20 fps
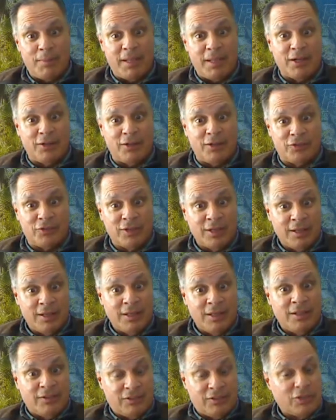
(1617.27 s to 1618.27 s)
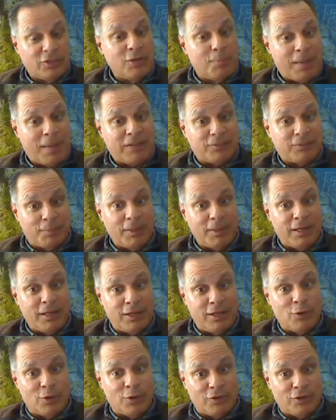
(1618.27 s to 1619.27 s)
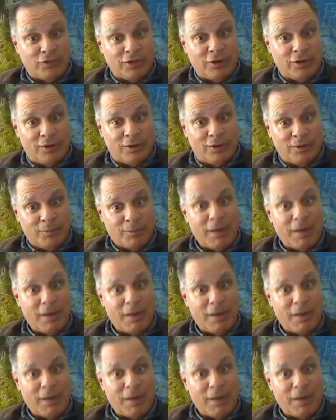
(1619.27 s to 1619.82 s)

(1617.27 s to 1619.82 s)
Because there's a good possibility you're going to zero.